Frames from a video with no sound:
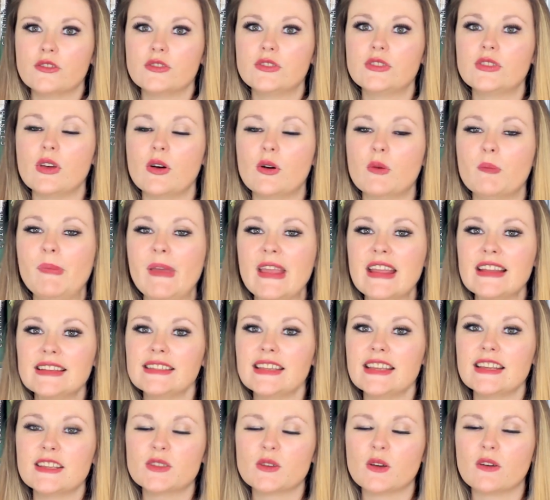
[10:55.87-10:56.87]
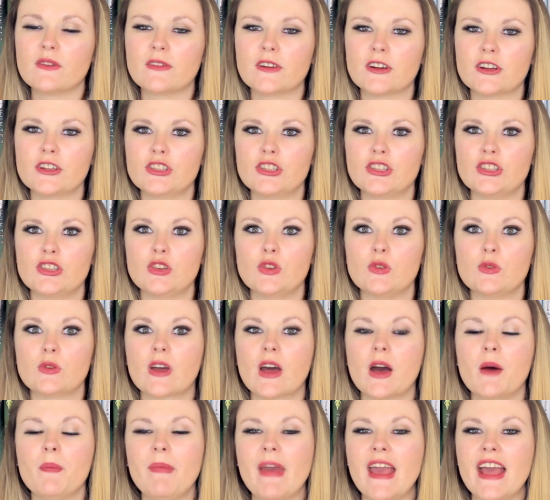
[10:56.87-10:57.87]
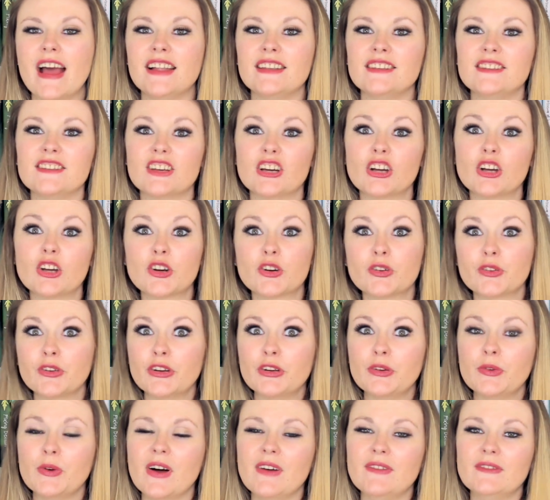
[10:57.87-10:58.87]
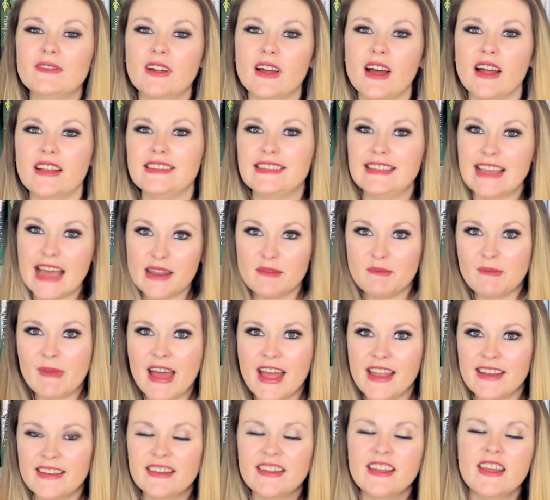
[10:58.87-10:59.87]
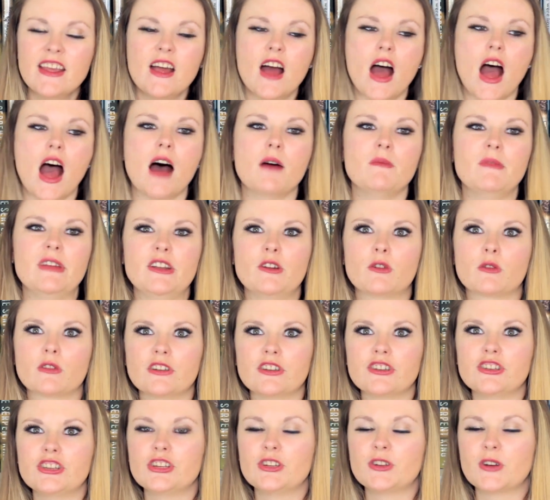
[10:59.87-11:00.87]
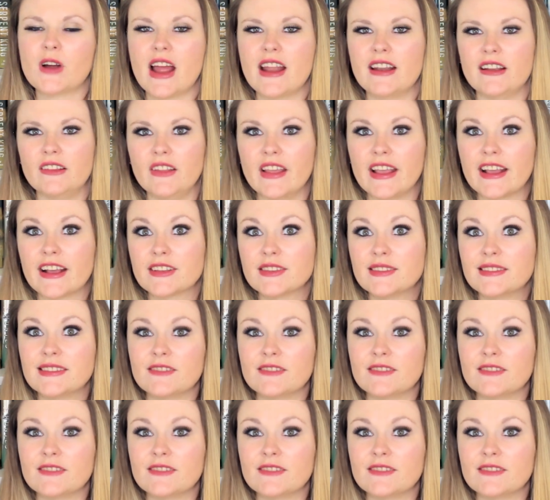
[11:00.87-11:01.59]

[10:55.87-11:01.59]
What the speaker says: So Bane takes over to command a crew of dead men in order to try to like